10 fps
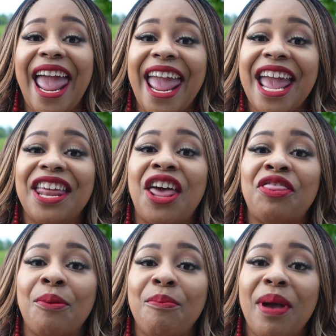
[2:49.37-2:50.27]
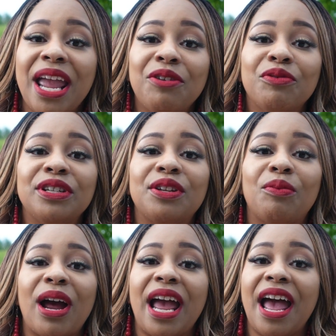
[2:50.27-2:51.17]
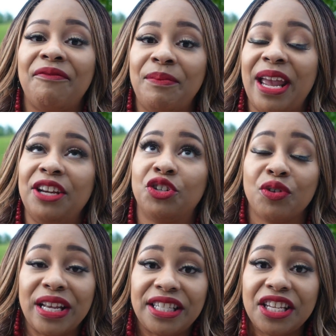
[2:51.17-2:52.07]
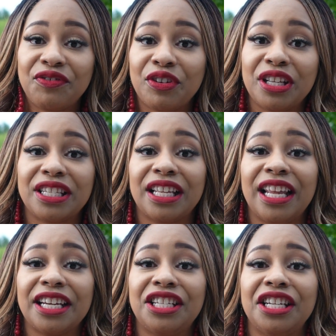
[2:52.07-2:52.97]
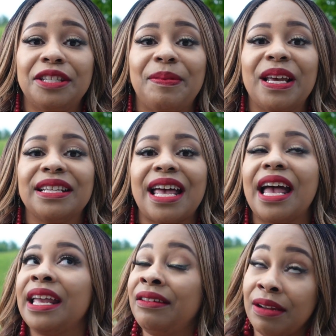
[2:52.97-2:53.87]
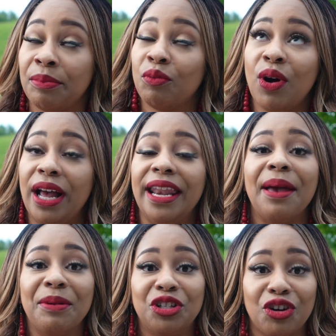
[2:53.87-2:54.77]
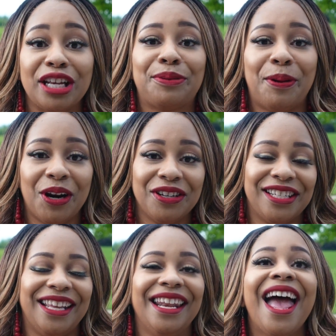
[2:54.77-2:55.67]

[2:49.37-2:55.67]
and the main reason why I have made dresses for this collection is because I, number one, am a dress person.